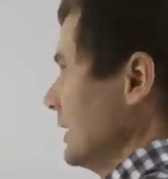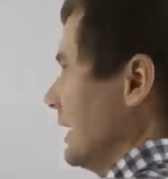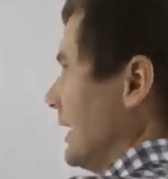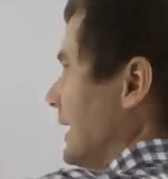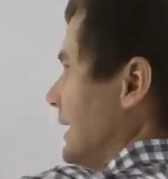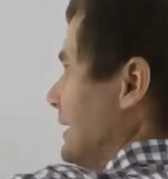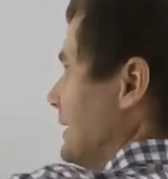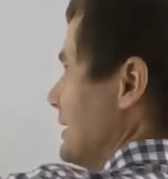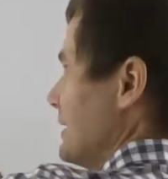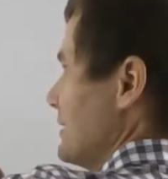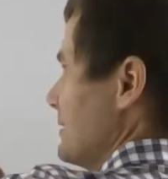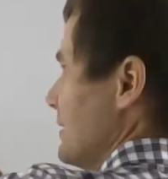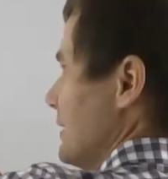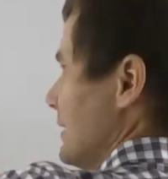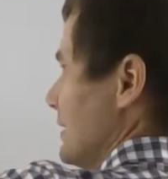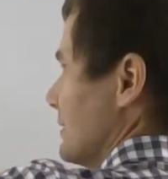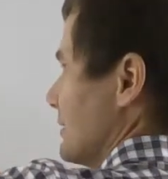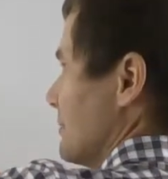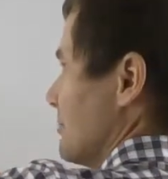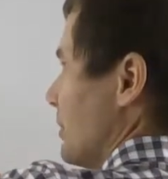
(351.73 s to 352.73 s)
and
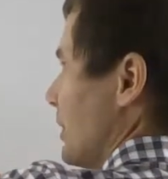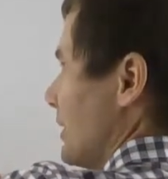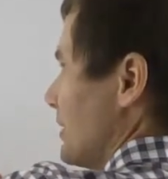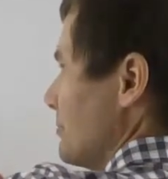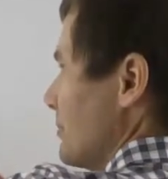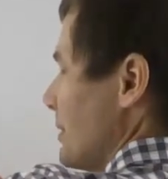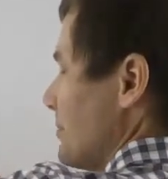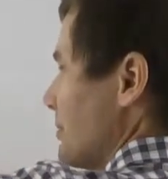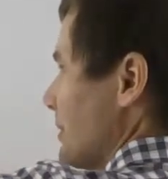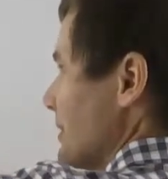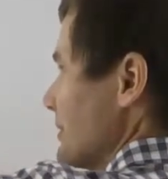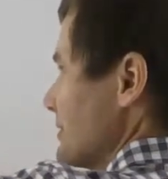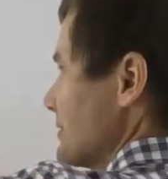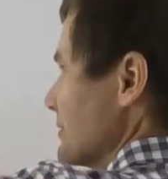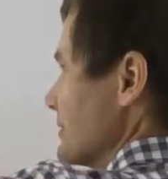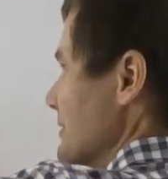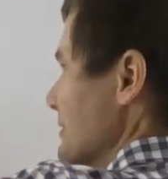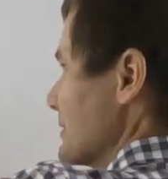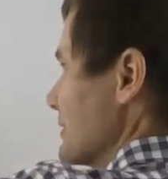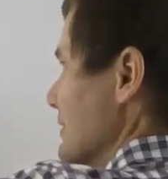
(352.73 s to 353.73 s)
the bottom-up
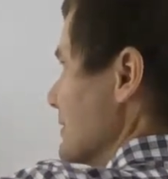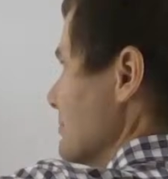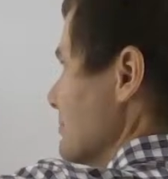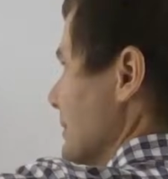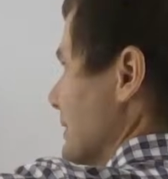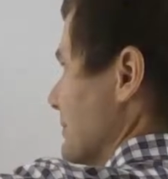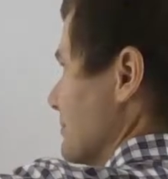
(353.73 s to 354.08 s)
parser is going to